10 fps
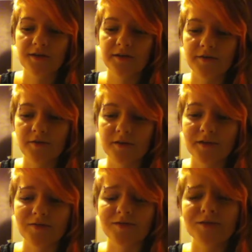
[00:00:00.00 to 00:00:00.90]
The one
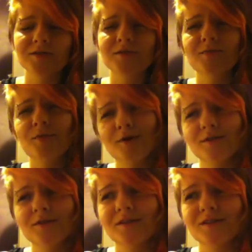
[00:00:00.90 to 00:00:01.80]
that was
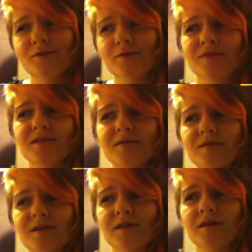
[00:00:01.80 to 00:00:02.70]
supposedly supposed to
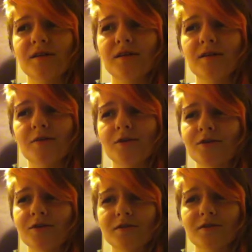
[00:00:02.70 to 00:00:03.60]
be
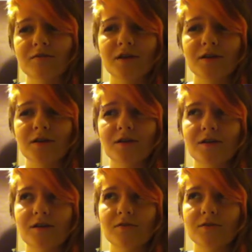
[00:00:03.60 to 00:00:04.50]
emotionless and
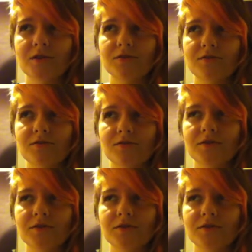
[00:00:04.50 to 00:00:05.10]
rational.